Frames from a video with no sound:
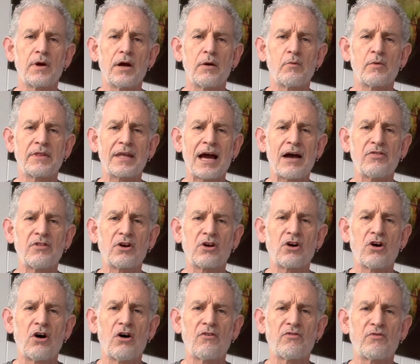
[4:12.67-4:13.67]
without the
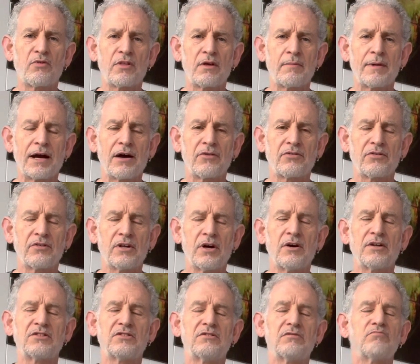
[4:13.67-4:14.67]
cough with the mouth. No,
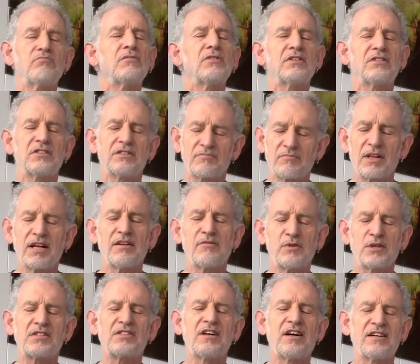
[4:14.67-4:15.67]

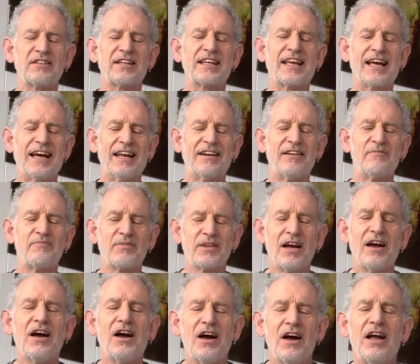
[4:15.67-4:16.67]
let's start again.
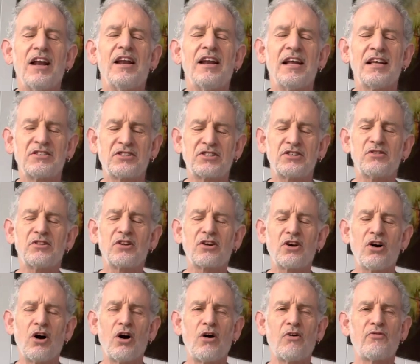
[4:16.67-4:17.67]
Let's do the
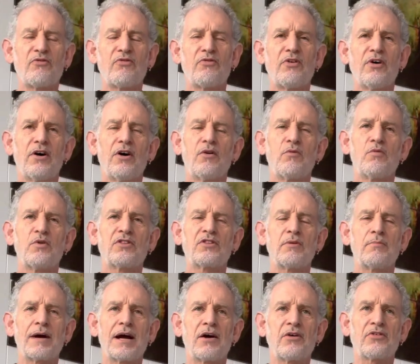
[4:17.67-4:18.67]
cough with the
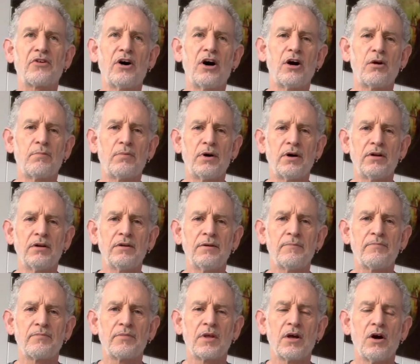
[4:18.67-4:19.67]
mouth open.
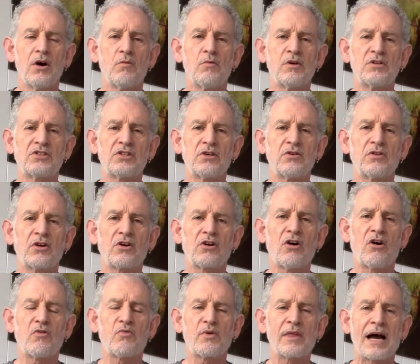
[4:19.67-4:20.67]
We'll do the
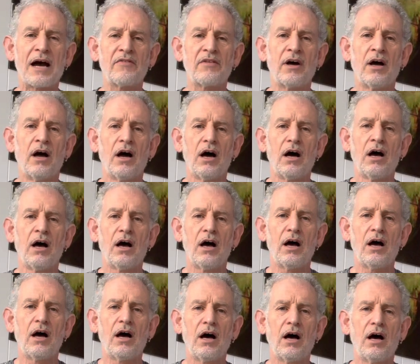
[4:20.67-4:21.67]
cough without the
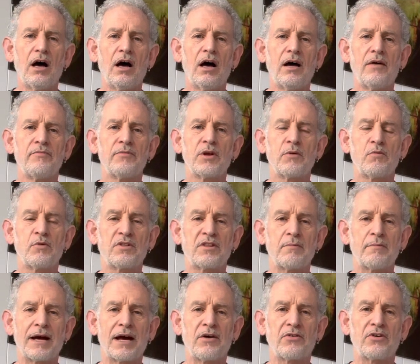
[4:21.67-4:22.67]
with the
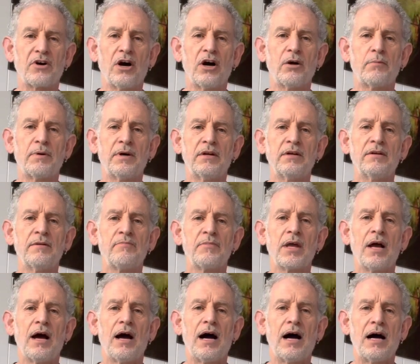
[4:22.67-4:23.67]
mouth open,
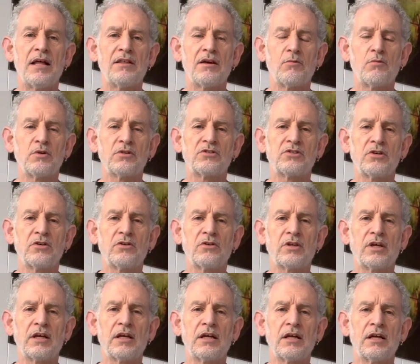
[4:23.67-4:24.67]
and then we'll do
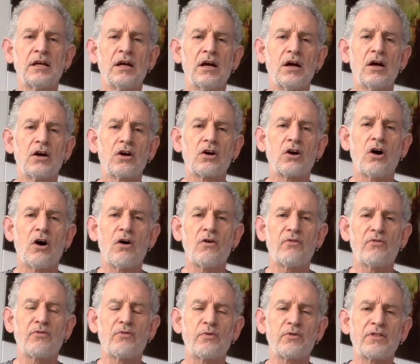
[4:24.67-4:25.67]
the
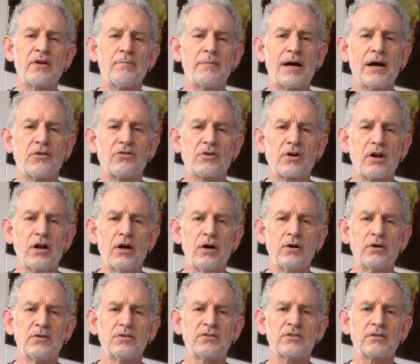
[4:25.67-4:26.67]
cough with the mouth
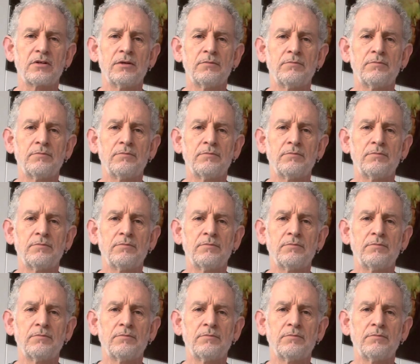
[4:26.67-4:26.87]
closed,